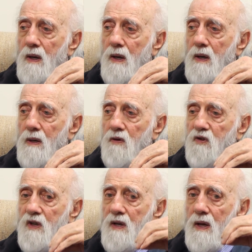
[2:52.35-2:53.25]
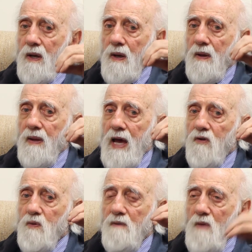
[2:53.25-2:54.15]
it is said
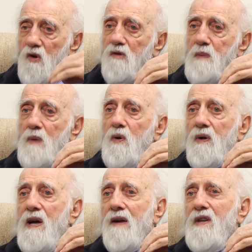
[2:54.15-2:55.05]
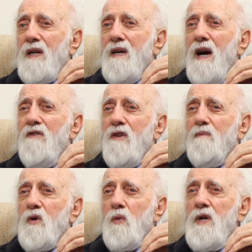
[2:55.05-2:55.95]
that's where most people got the
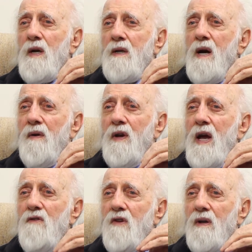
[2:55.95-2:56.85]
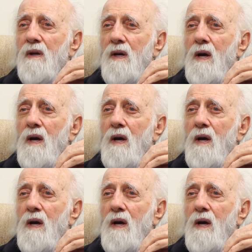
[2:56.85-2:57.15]
concept of reincarnation,